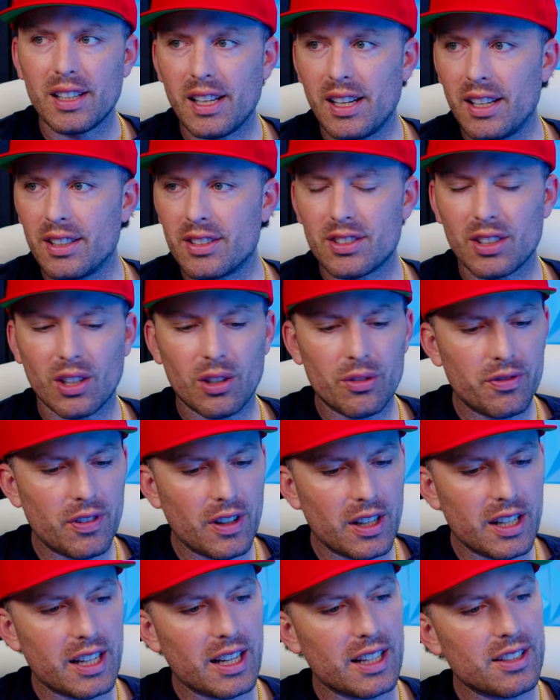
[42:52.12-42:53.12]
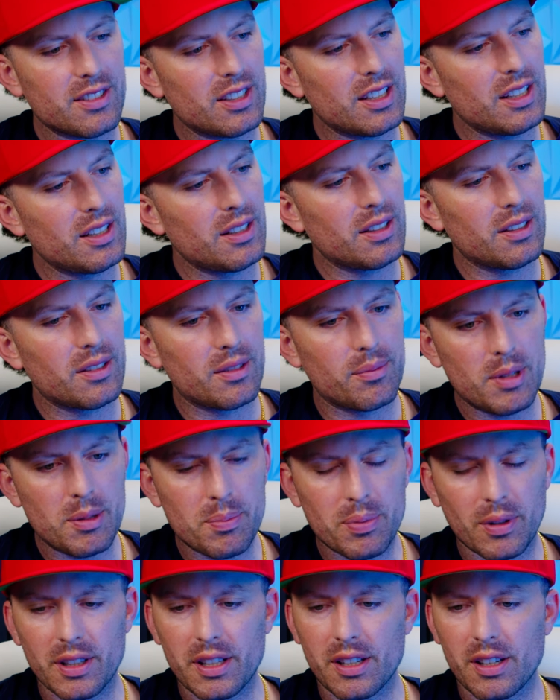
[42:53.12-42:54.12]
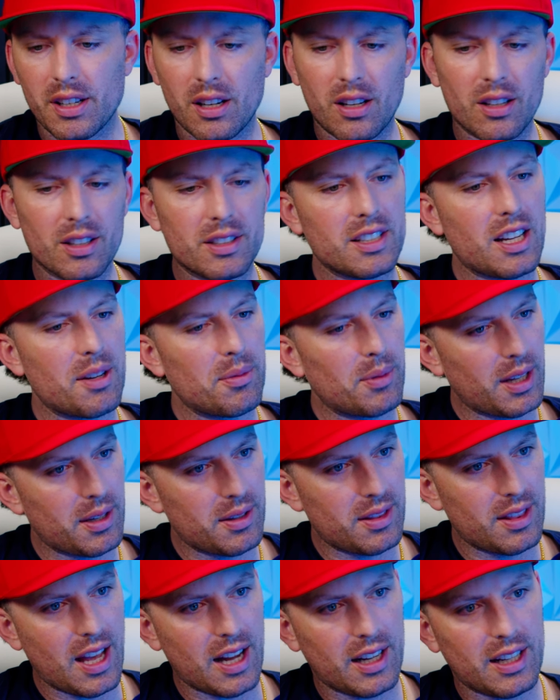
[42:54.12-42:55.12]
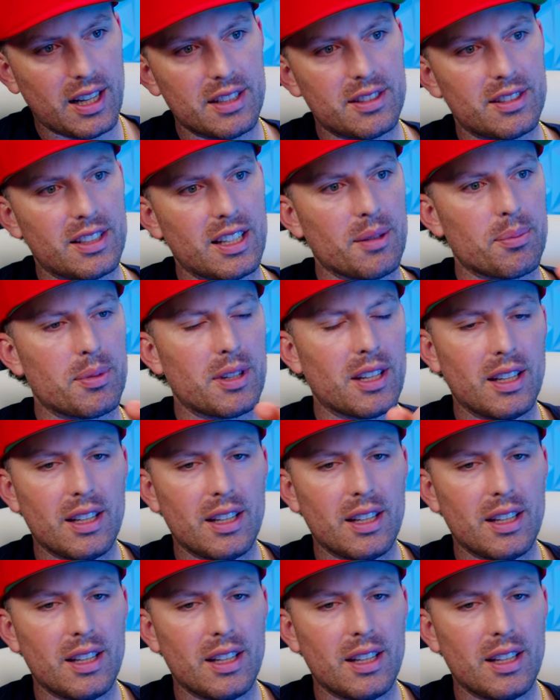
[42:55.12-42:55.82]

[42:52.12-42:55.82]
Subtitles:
And it's so funny. I see people on the internet all the time like, that guy skipped.